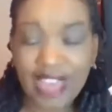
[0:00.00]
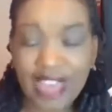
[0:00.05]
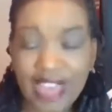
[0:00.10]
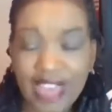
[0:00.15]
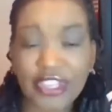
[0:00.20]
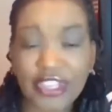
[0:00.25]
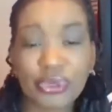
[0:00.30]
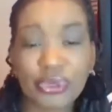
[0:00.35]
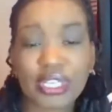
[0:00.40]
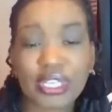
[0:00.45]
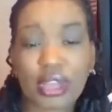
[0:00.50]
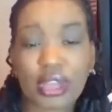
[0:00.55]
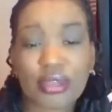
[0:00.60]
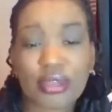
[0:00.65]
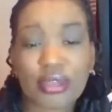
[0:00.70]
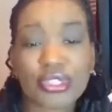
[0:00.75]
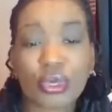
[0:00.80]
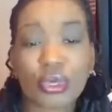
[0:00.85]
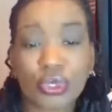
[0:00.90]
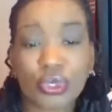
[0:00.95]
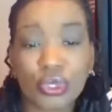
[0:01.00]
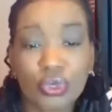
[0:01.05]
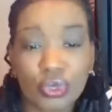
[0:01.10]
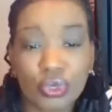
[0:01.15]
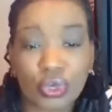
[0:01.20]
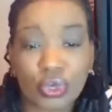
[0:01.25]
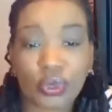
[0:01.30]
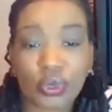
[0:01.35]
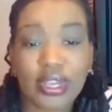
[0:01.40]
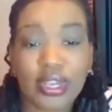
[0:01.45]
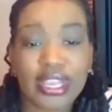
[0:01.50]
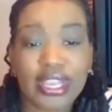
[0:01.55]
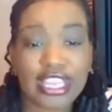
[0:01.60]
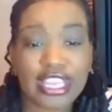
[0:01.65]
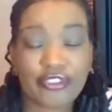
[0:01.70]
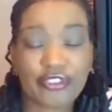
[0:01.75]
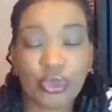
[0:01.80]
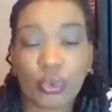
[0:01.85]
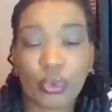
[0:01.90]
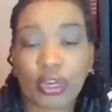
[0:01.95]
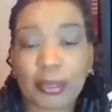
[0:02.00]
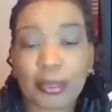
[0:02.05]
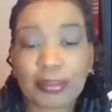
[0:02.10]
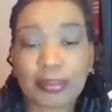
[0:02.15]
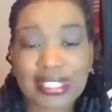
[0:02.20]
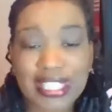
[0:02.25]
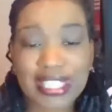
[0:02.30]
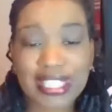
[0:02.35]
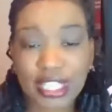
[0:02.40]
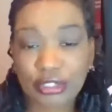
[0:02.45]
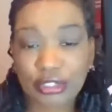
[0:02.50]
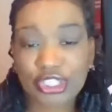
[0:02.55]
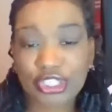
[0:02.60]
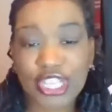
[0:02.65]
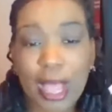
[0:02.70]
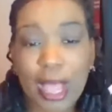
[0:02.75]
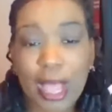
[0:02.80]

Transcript: And then you can also Google. If you want a particular